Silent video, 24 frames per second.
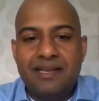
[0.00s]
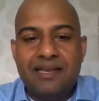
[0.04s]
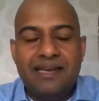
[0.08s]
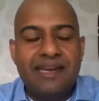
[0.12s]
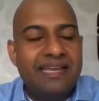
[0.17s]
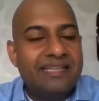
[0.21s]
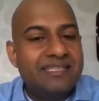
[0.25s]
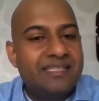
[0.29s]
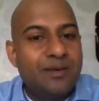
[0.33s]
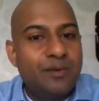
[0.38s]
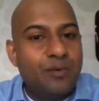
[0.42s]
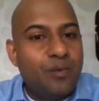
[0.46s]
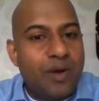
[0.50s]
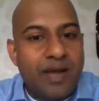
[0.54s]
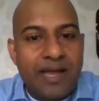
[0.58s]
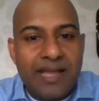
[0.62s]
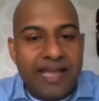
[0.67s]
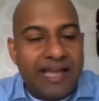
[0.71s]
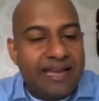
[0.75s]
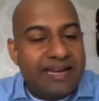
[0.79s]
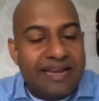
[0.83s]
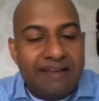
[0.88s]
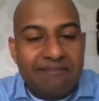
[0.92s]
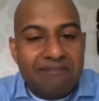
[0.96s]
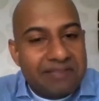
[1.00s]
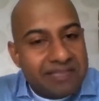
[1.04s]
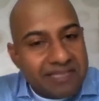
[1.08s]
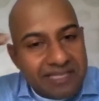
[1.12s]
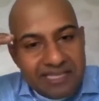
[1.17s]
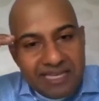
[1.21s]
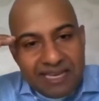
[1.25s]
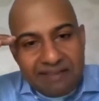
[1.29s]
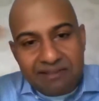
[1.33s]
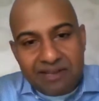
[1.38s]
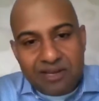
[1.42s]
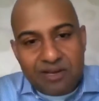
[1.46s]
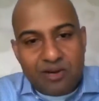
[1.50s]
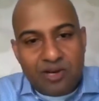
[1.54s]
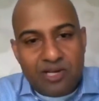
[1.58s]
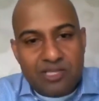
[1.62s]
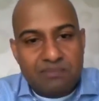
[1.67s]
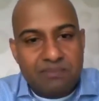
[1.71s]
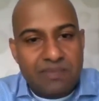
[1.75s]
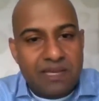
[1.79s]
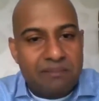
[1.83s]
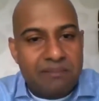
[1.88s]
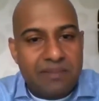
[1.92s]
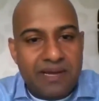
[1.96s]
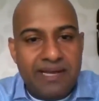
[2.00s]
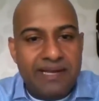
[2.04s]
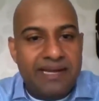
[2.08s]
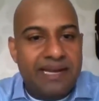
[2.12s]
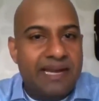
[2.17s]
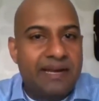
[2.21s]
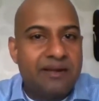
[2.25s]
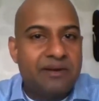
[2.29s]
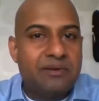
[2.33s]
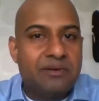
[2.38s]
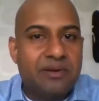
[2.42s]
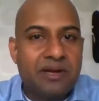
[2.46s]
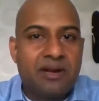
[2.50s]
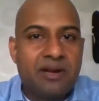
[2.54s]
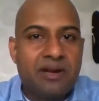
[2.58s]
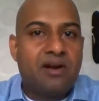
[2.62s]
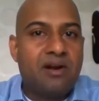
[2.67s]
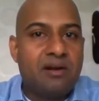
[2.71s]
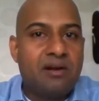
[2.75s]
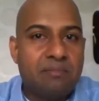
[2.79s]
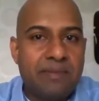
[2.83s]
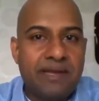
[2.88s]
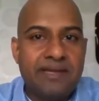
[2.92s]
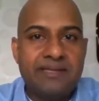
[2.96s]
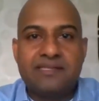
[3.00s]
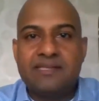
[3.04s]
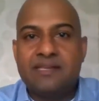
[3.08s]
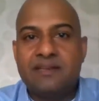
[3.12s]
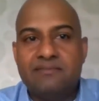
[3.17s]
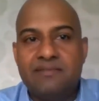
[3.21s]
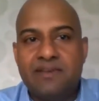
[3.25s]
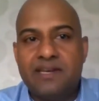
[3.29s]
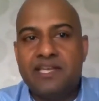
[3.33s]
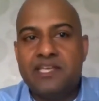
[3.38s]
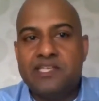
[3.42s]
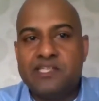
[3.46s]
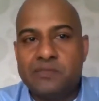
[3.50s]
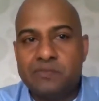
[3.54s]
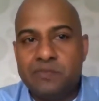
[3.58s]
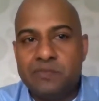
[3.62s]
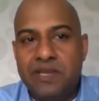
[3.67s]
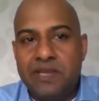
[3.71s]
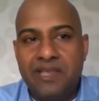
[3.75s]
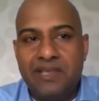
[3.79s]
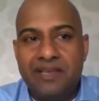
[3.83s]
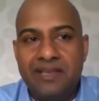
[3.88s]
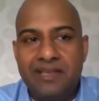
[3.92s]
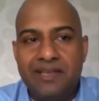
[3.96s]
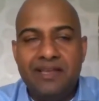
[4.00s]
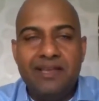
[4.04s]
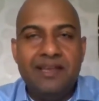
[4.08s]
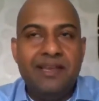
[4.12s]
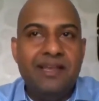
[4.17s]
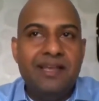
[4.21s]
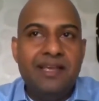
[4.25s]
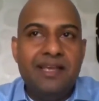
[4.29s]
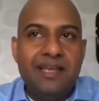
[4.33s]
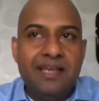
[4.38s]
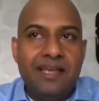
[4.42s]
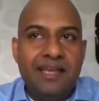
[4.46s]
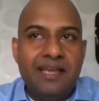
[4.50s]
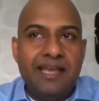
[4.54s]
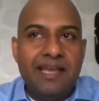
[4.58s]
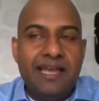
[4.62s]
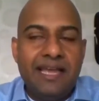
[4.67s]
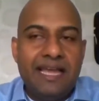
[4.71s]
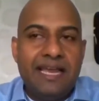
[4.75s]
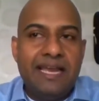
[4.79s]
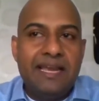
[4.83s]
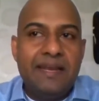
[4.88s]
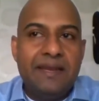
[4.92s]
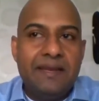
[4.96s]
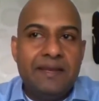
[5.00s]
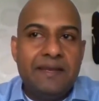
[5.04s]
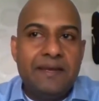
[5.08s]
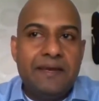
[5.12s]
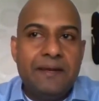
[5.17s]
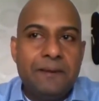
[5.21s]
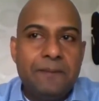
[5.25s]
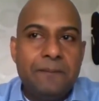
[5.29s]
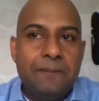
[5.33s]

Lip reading: And I said, why? It never crossed my mind I had to record myself when I speak. And